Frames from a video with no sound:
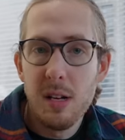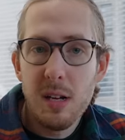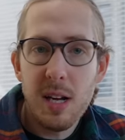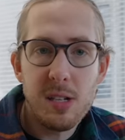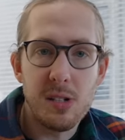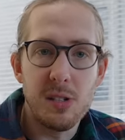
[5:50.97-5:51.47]

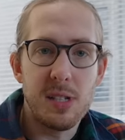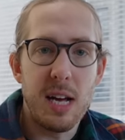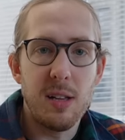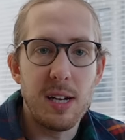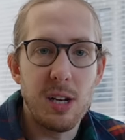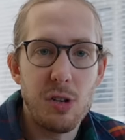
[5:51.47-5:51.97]
That doesn't
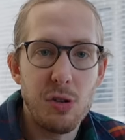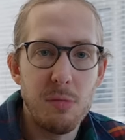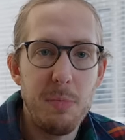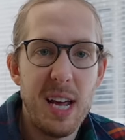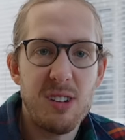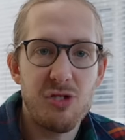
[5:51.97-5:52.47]
sound like a good
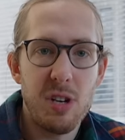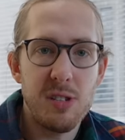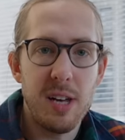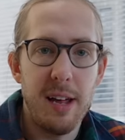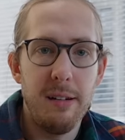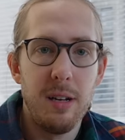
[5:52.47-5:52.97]
mix, does
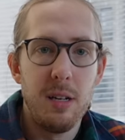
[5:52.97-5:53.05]
it?